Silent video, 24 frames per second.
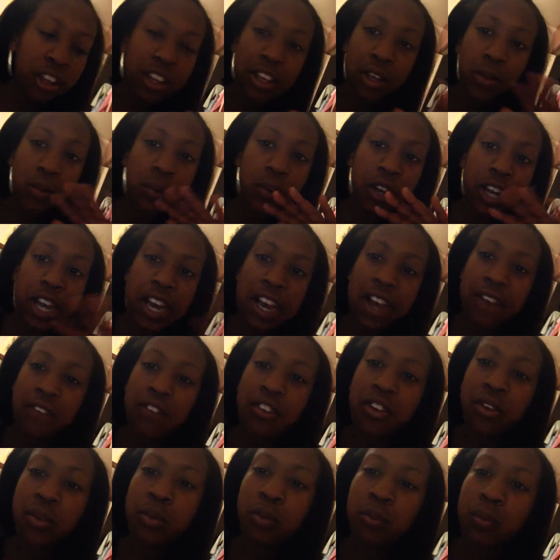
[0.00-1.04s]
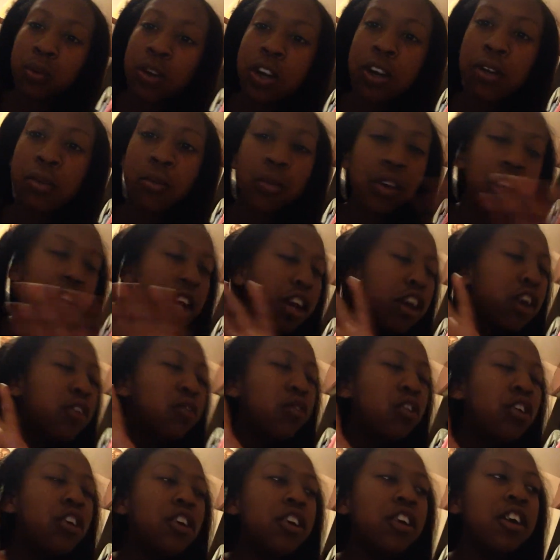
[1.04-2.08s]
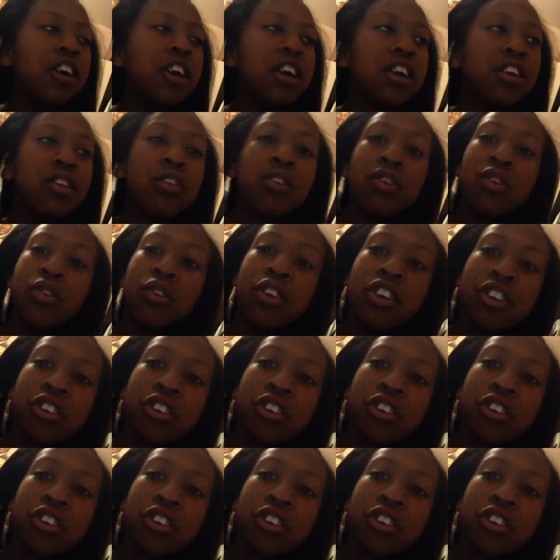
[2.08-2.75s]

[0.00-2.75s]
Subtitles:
get whatever you want, whatever is your